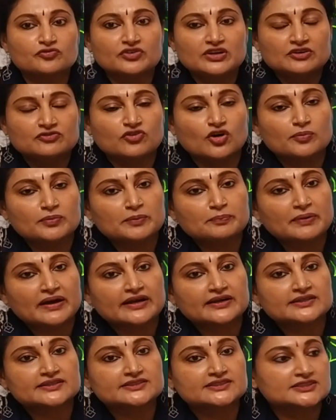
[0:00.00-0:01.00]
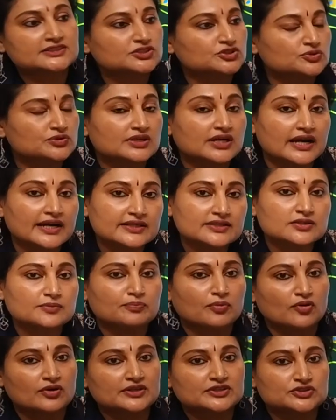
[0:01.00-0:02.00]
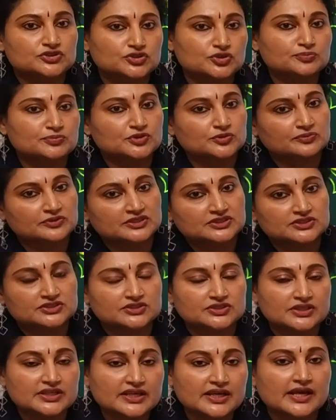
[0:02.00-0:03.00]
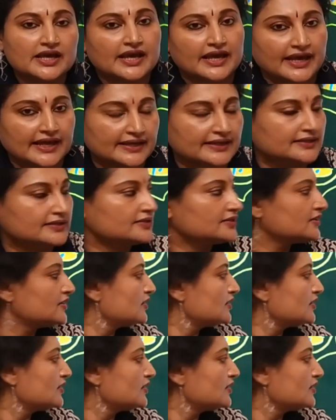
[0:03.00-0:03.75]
of filiform apparatus is to guide the pollen tube towards the egg.